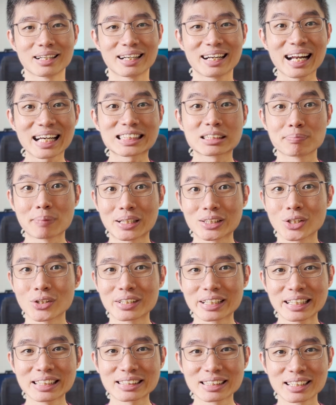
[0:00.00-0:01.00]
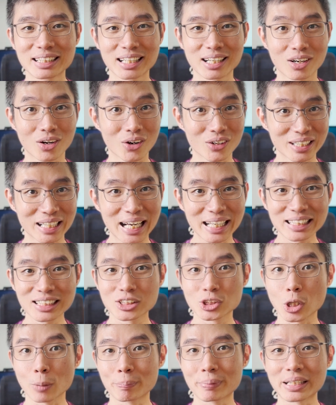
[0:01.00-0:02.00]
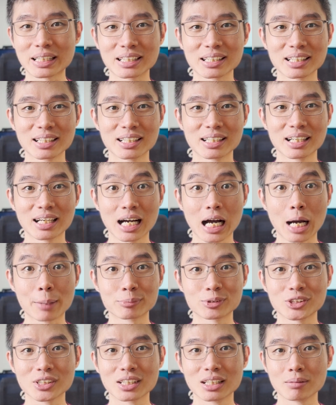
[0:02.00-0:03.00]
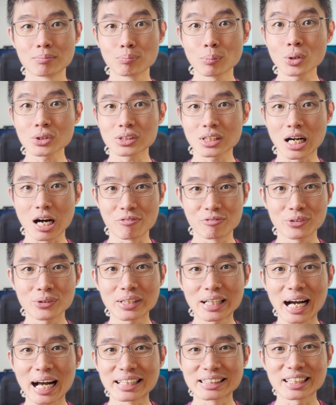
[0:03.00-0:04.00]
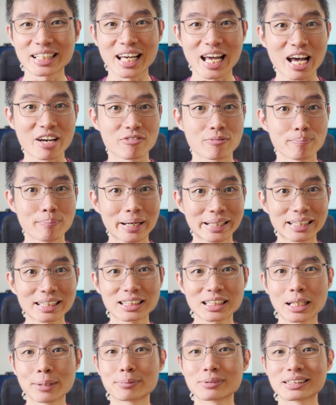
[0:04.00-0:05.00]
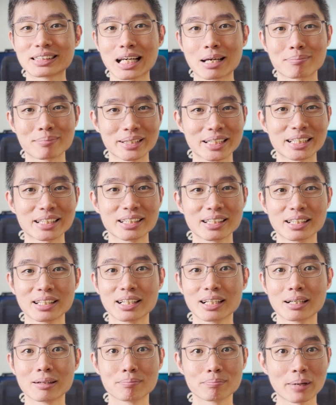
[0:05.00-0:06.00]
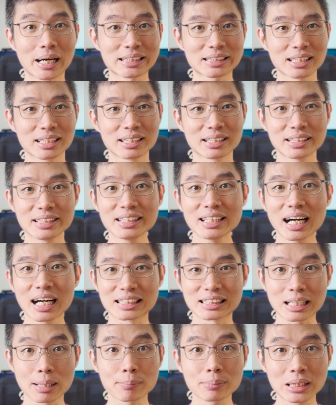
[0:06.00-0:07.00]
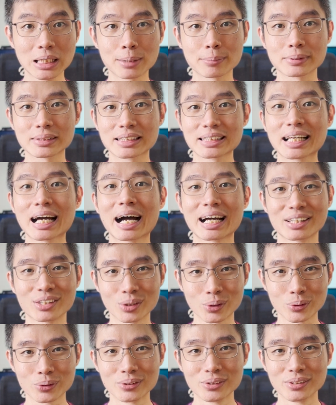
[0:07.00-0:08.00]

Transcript: Last but not least, online shopping. I'm sure most of you guys have better tips than me, but here are some tips that I know.